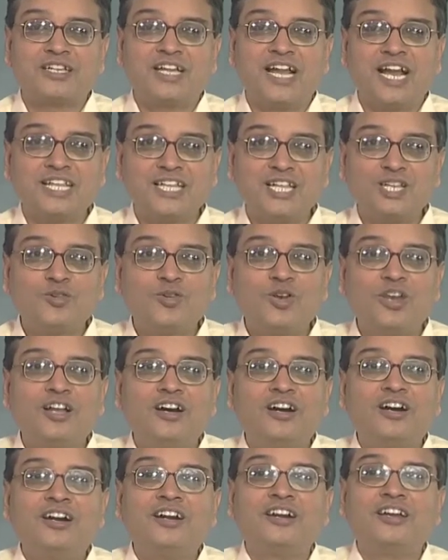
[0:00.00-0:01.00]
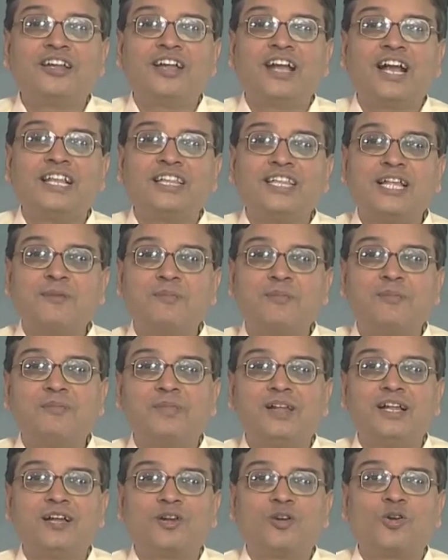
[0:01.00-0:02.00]
and then you learn and then
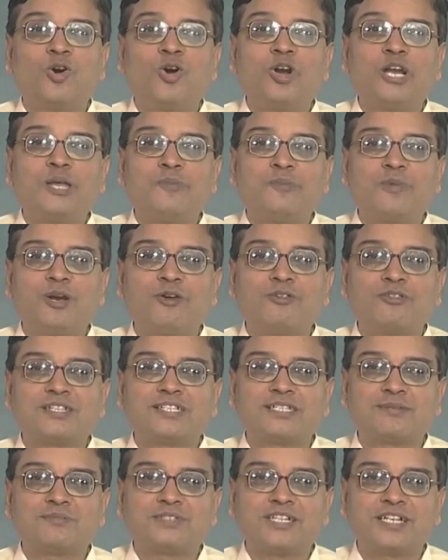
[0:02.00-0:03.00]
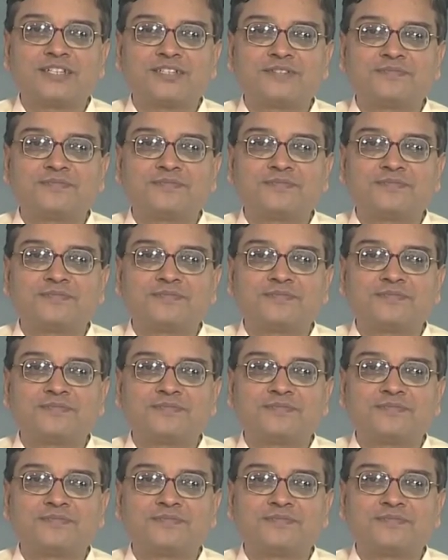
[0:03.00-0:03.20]
go deeper into the subject.